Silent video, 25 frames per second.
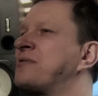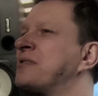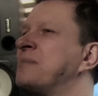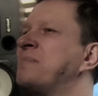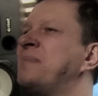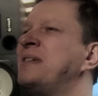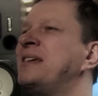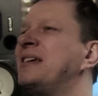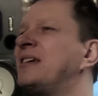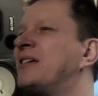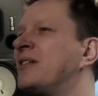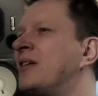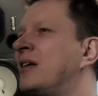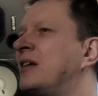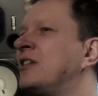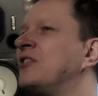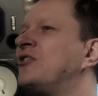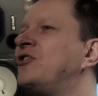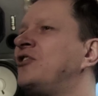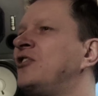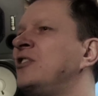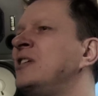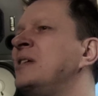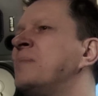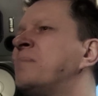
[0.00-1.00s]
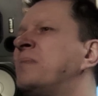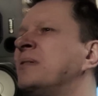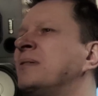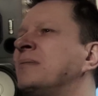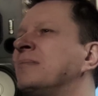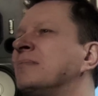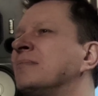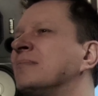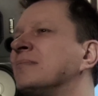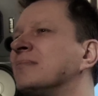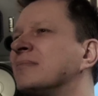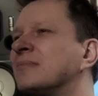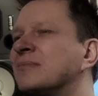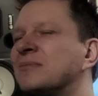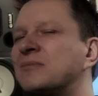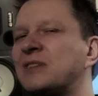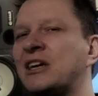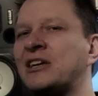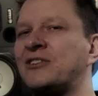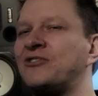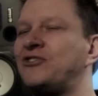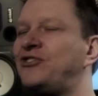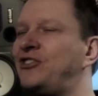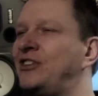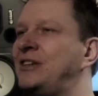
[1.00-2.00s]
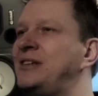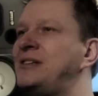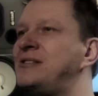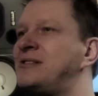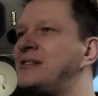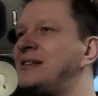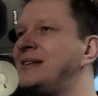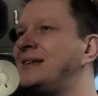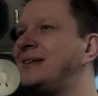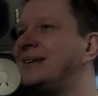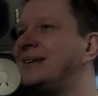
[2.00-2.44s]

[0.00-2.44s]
a bit kind of cheap and cheesy.